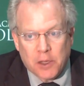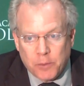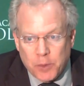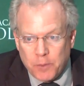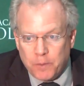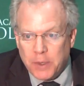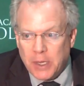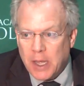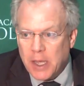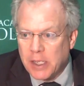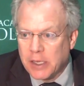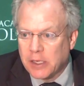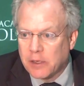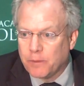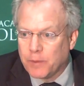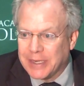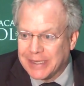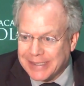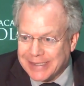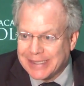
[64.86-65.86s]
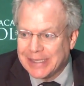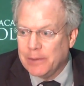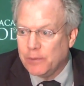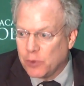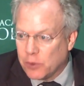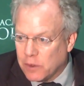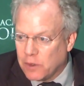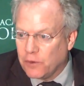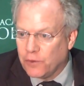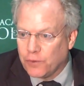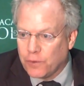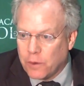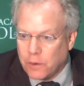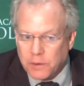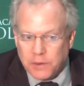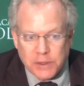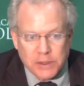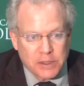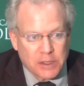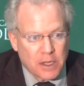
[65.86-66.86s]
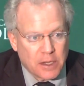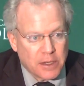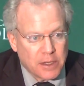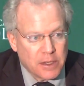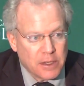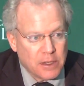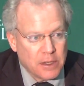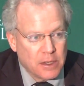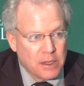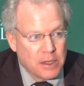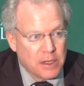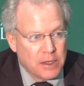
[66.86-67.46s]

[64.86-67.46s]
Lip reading: double-blind placebo-controlled study